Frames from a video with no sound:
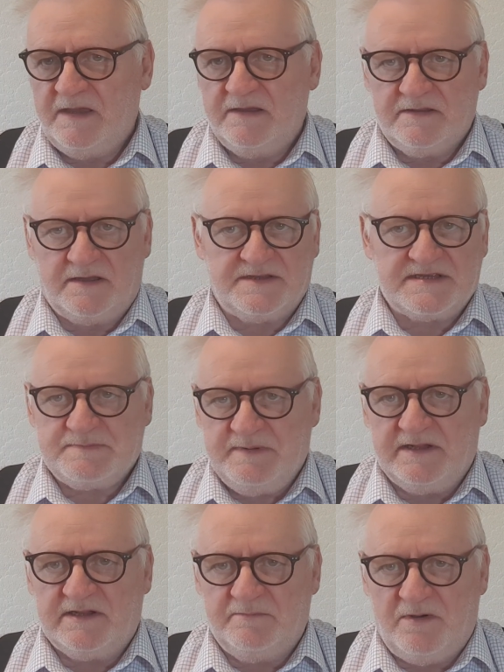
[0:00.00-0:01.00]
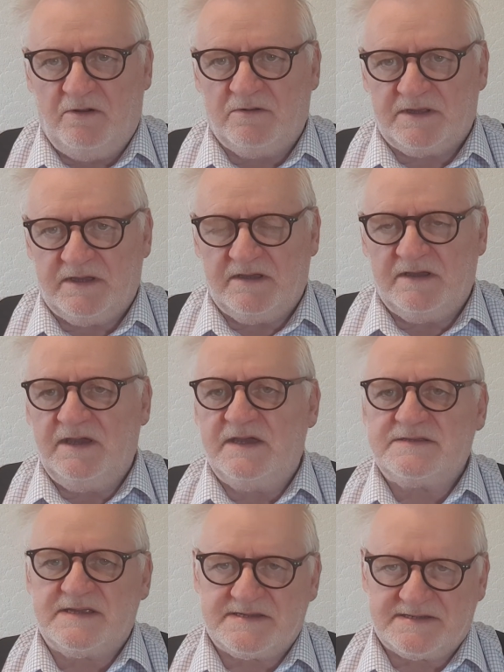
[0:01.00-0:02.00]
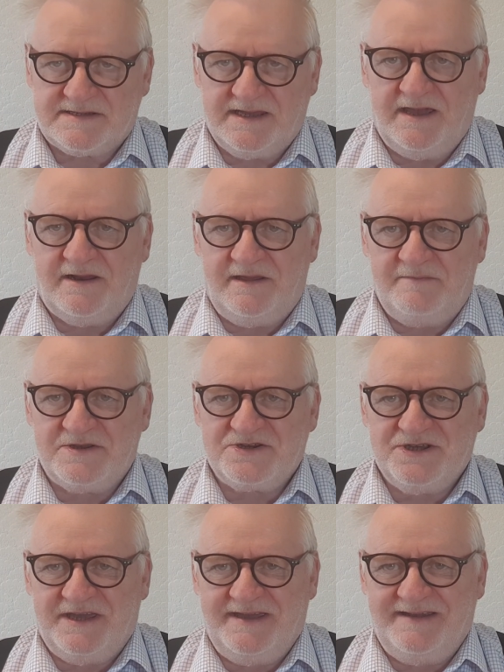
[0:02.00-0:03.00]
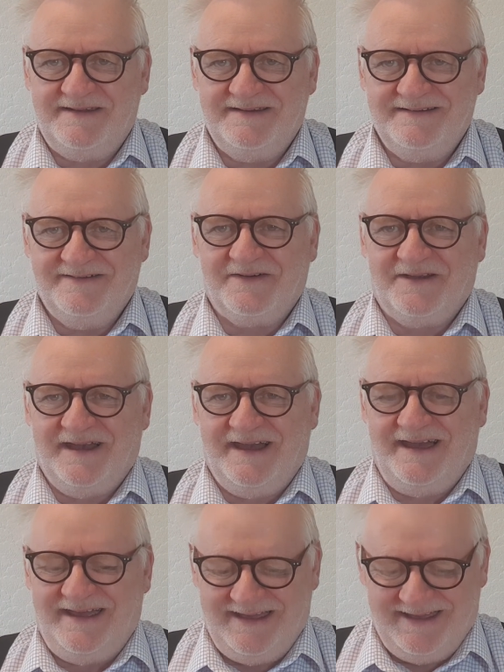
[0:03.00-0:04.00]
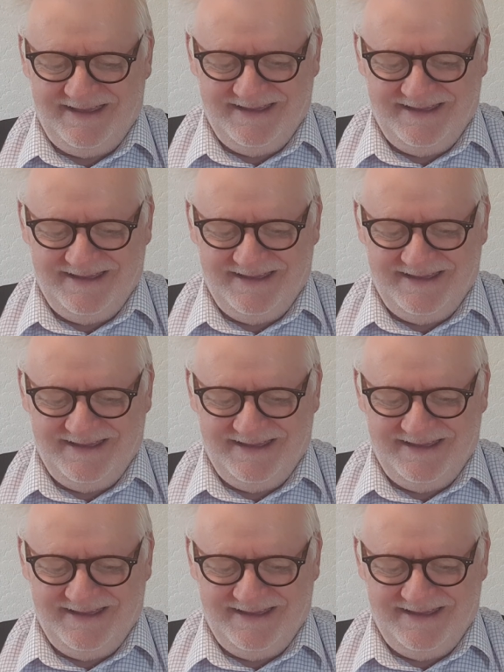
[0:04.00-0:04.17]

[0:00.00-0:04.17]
Now the Spindle Mulder is a scary machine, okay?